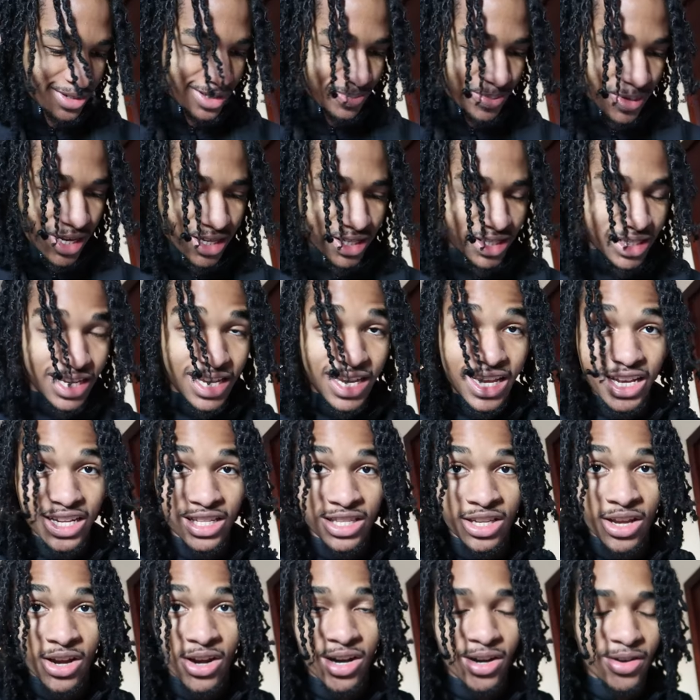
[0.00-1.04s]
It's about
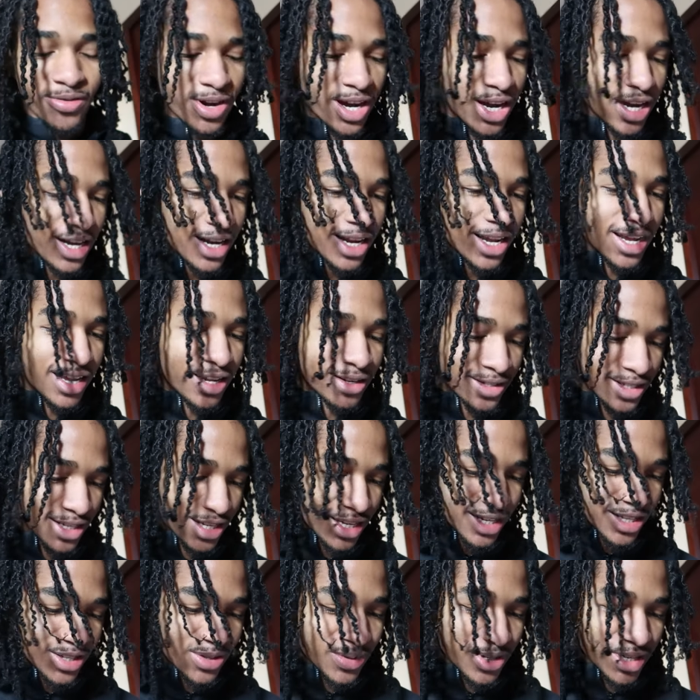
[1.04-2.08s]
10:30 right now,
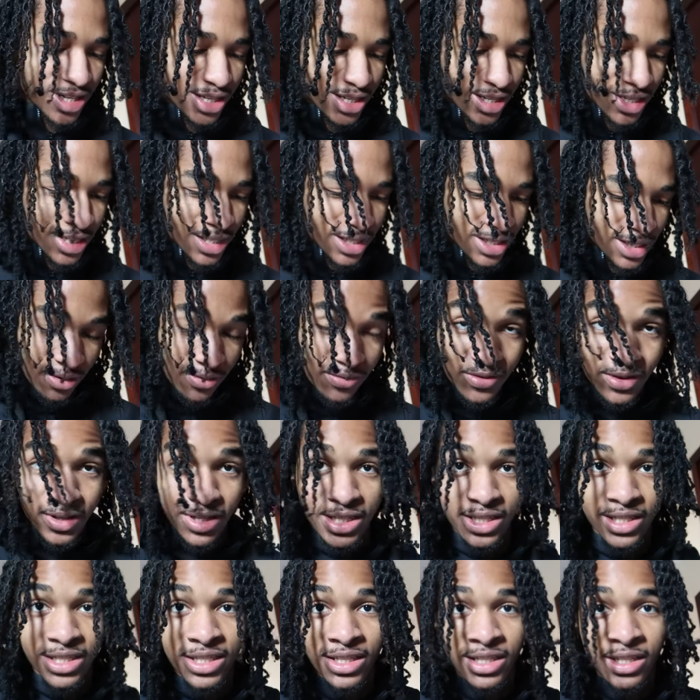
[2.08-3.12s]
10:20. I'm
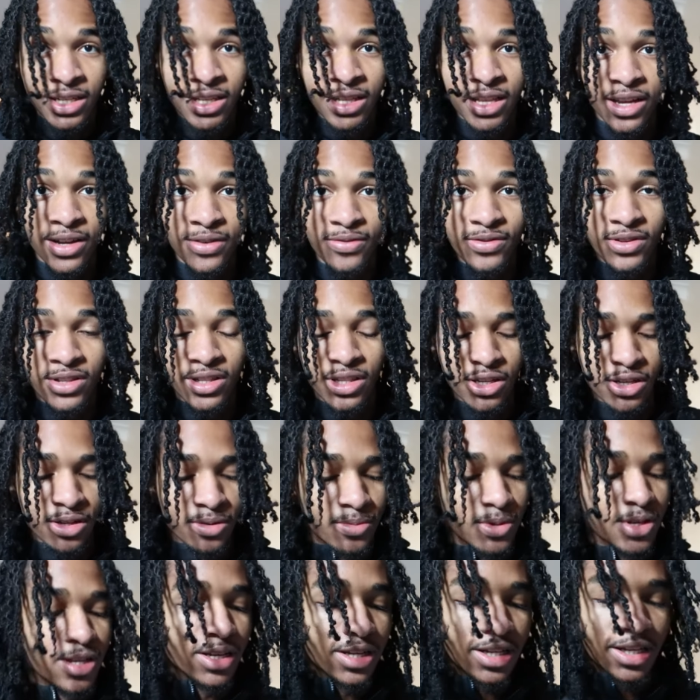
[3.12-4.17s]
finna just chill out for a little
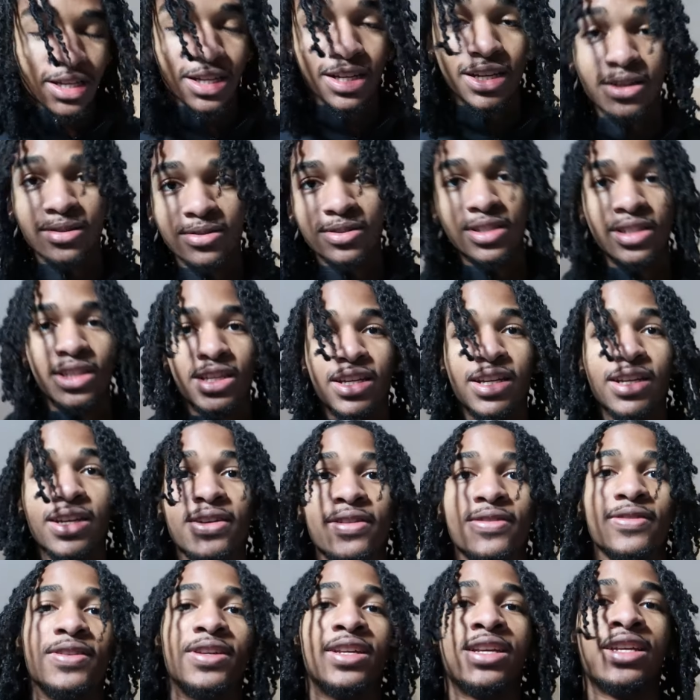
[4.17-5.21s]
bit, you know what I'm saying?